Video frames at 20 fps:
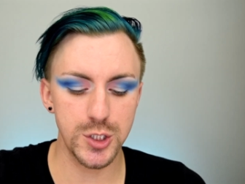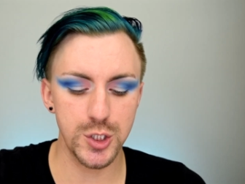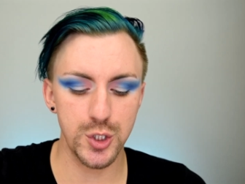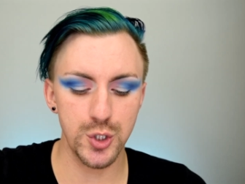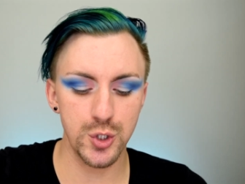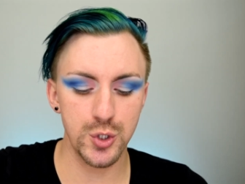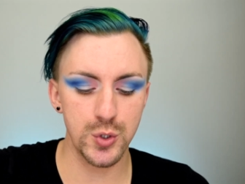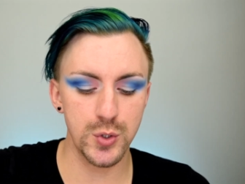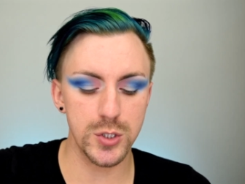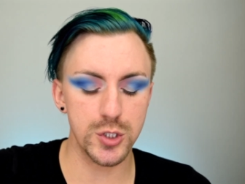
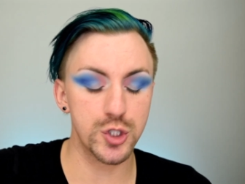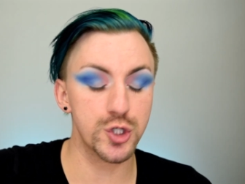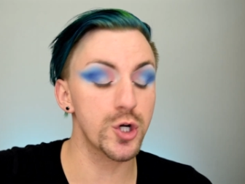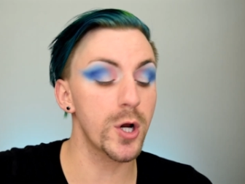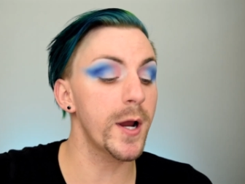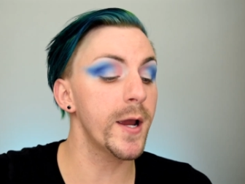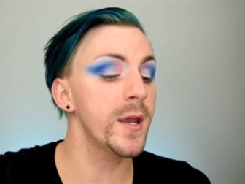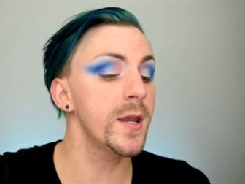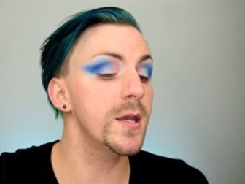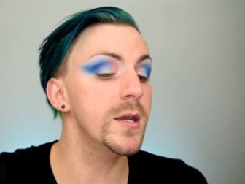to
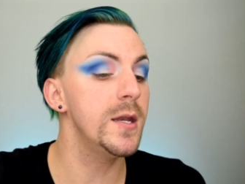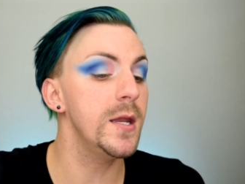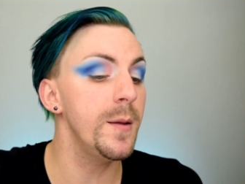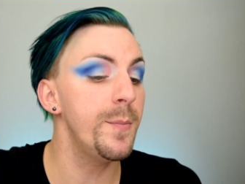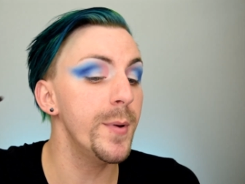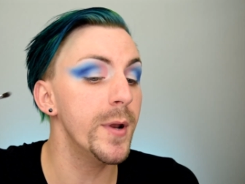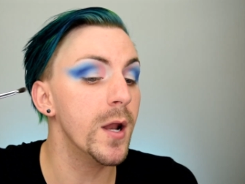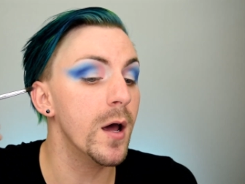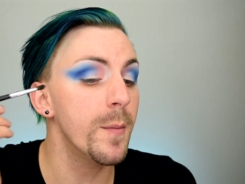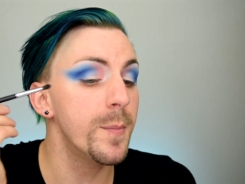try and
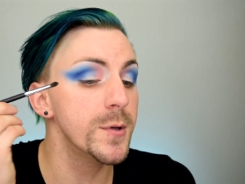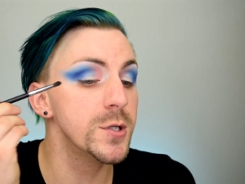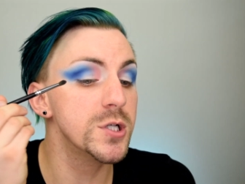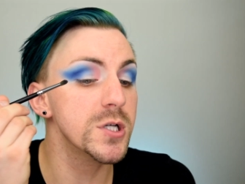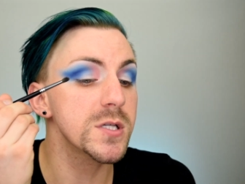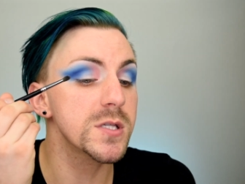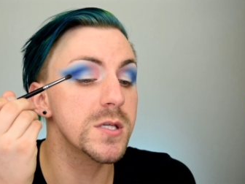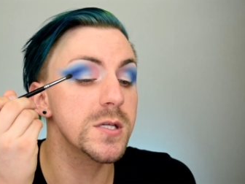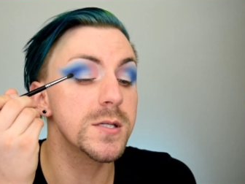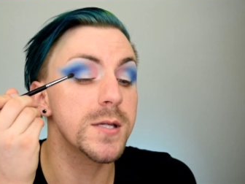deepen up
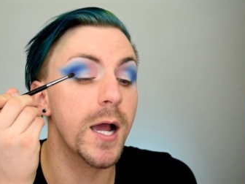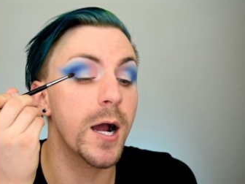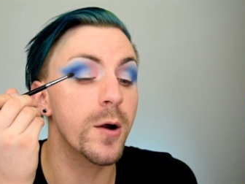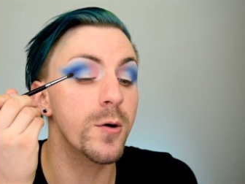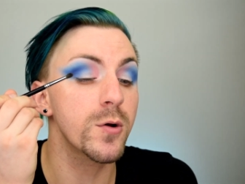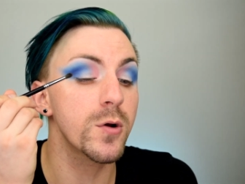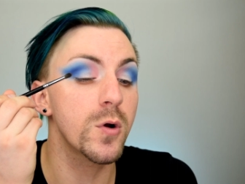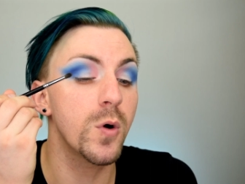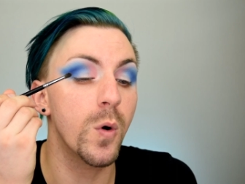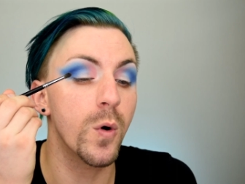just this
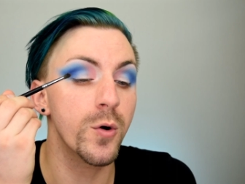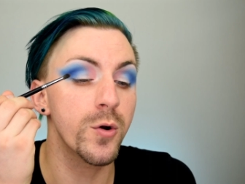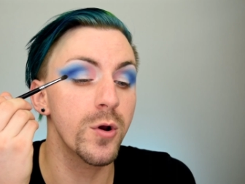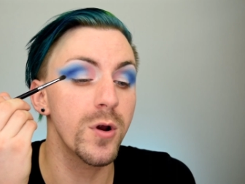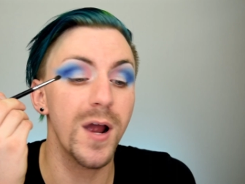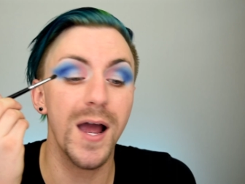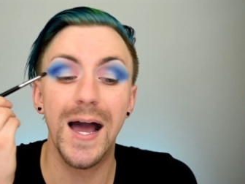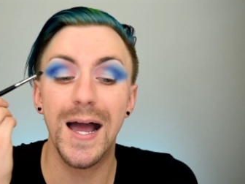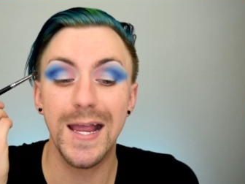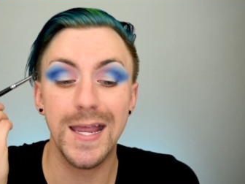outer
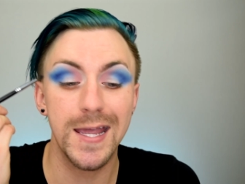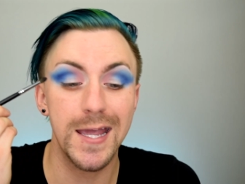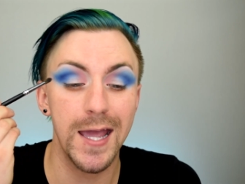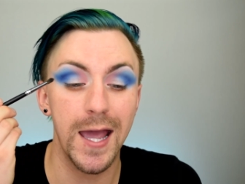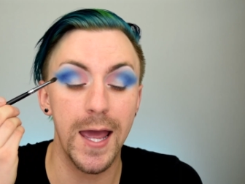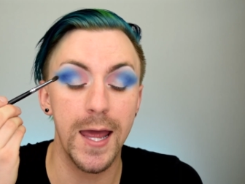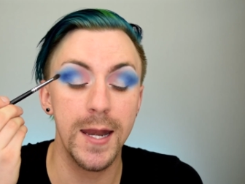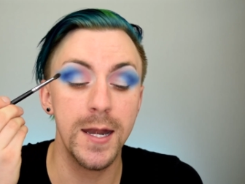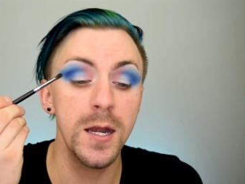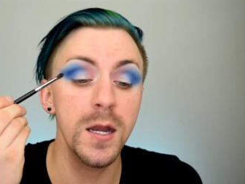corner
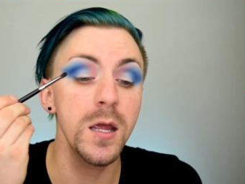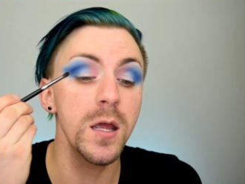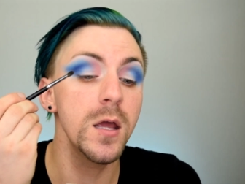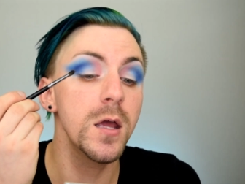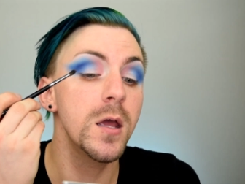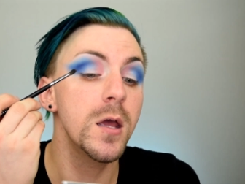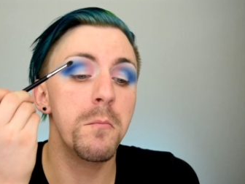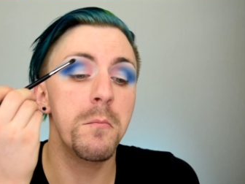again.